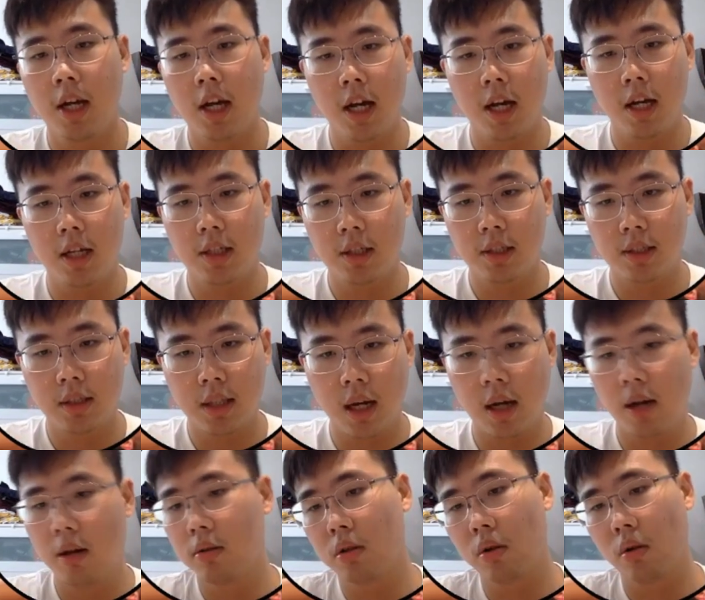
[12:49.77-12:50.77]
AJ
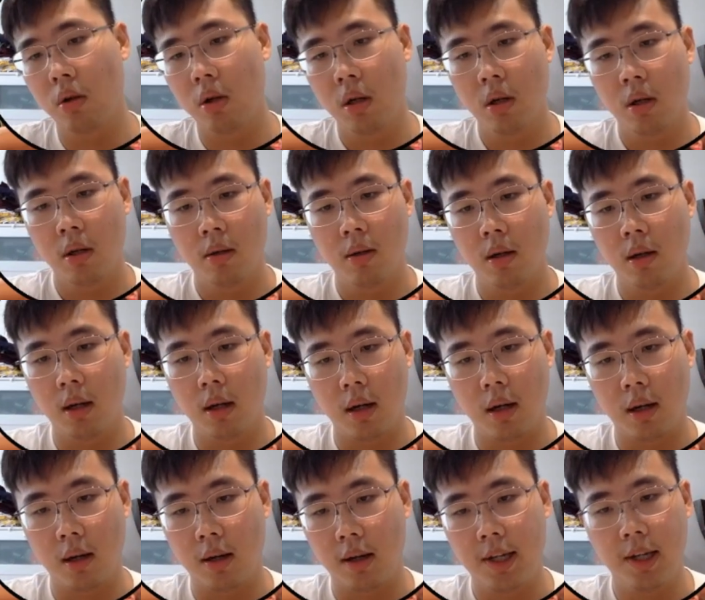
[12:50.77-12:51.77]
Styles
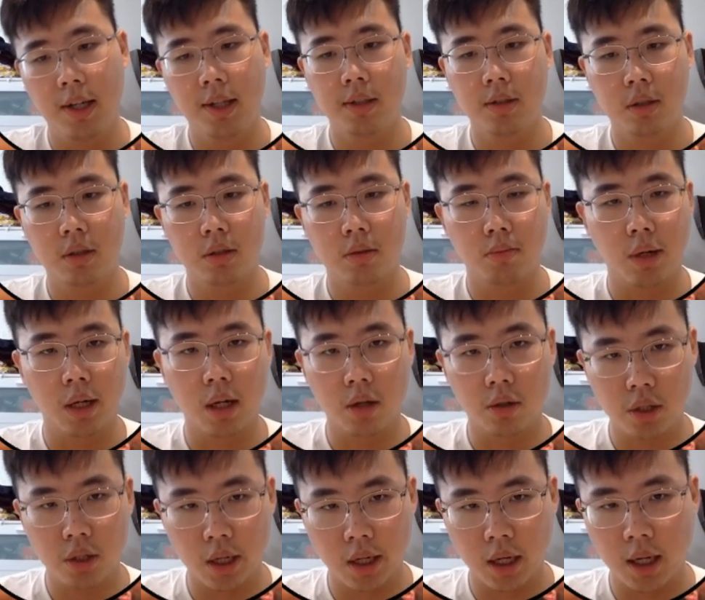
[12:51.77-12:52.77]
hits
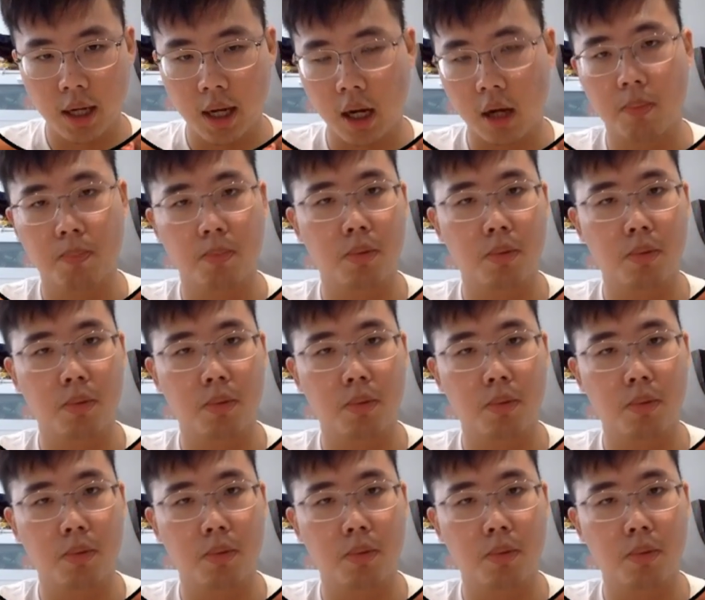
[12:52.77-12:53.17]
Ricochet and